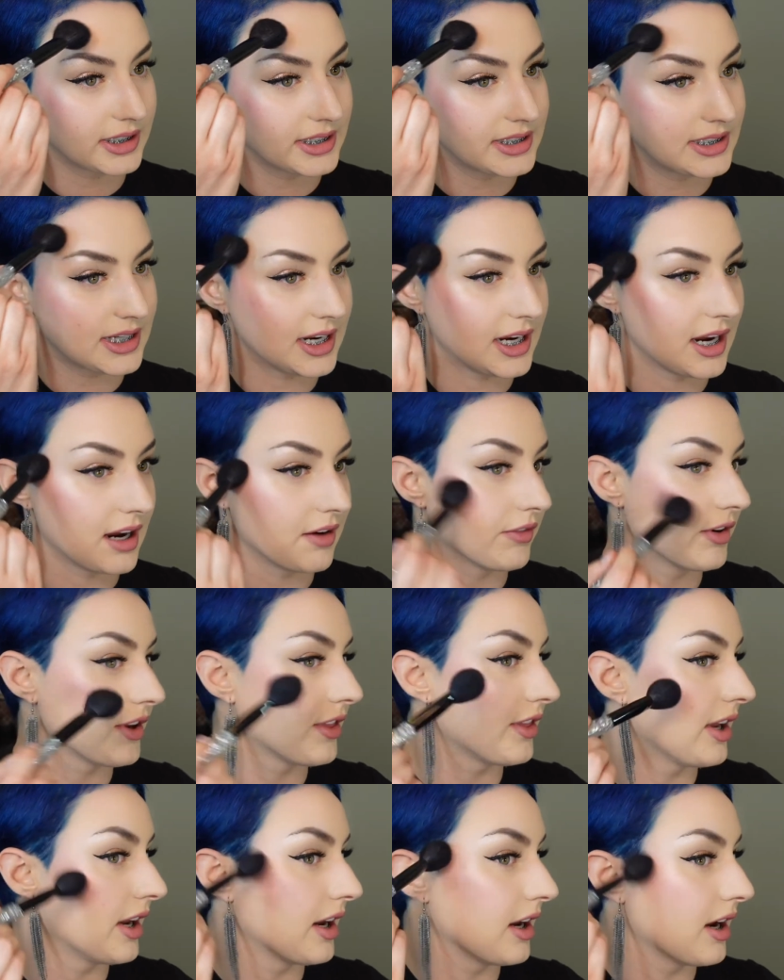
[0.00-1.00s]
I take
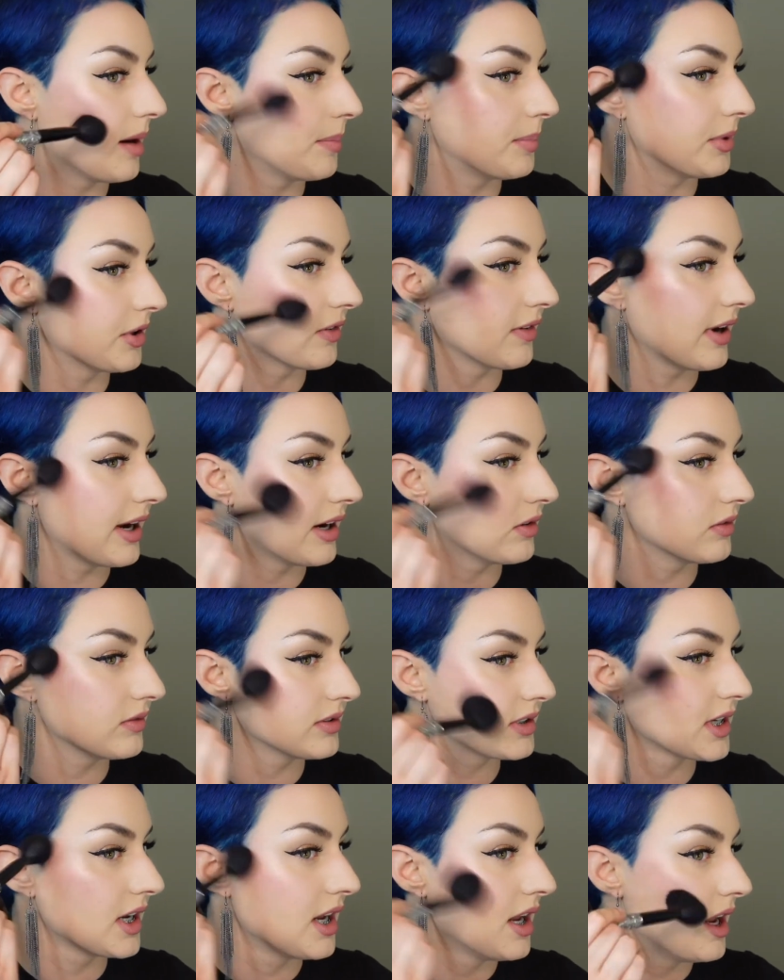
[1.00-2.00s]
everything up and
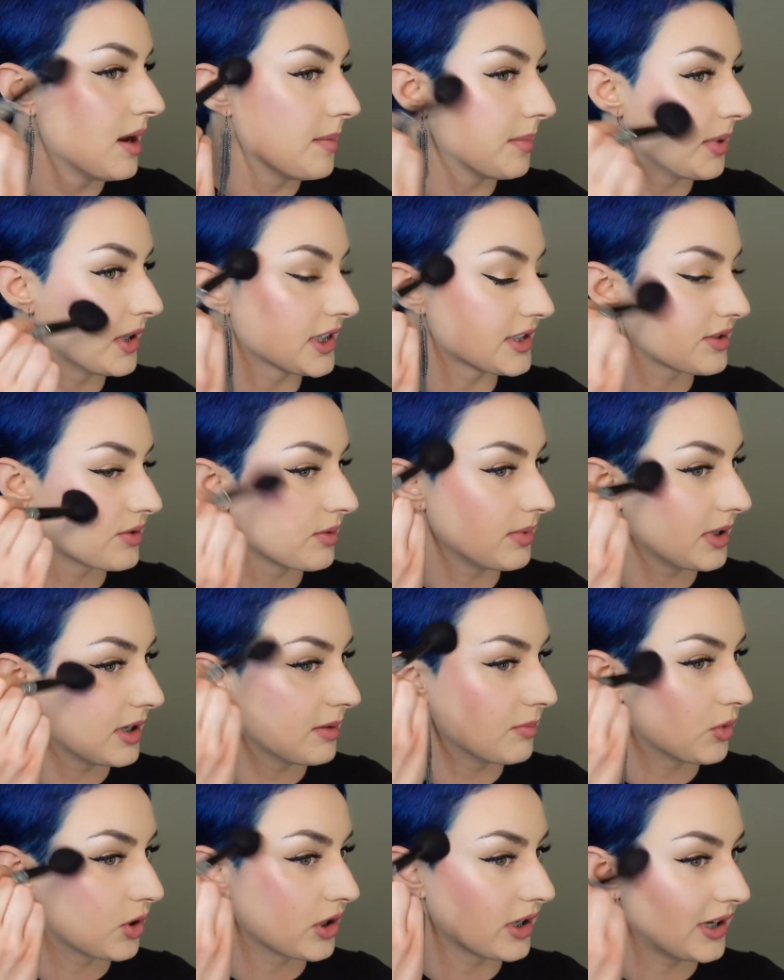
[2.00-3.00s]
around, but this would be a
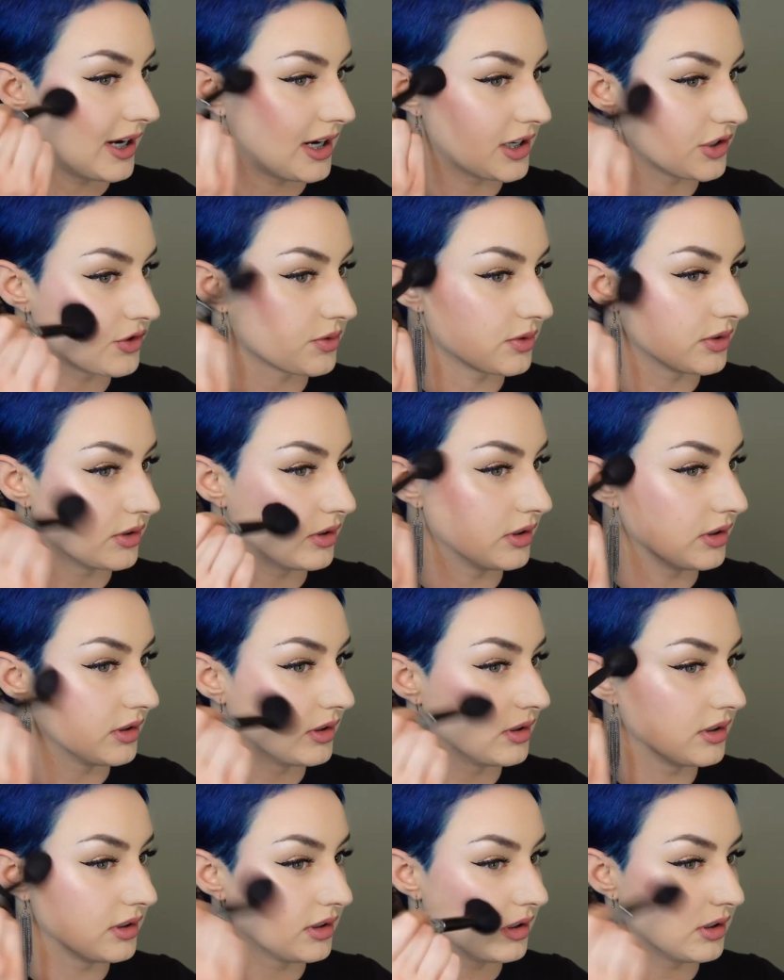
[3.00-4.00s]
more
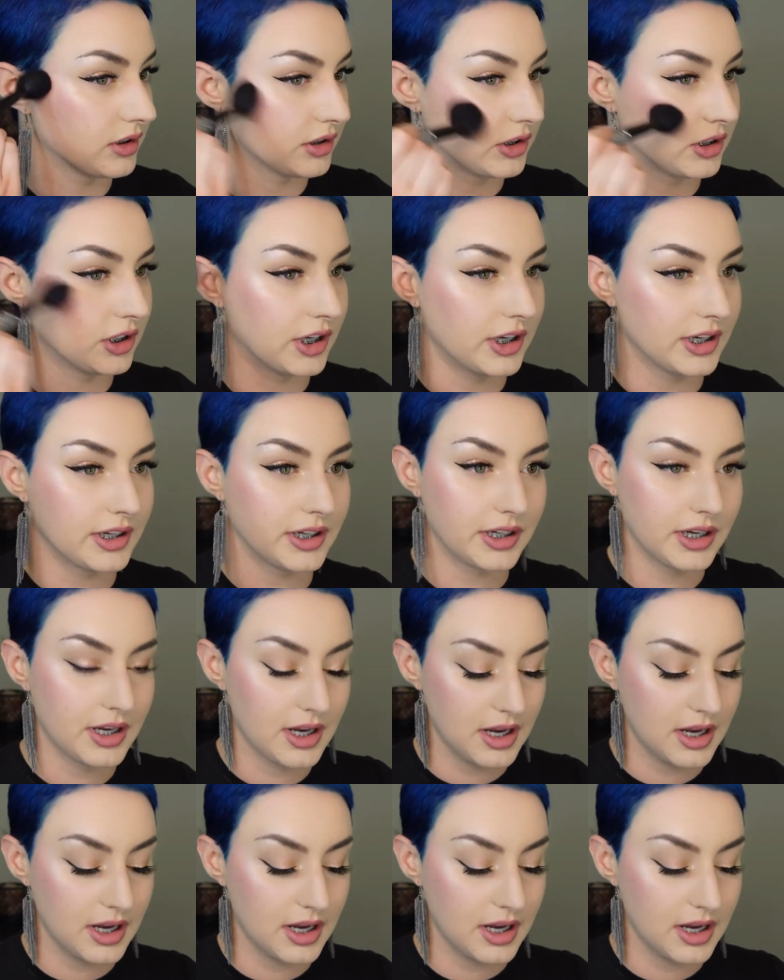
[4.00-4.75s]
natural look.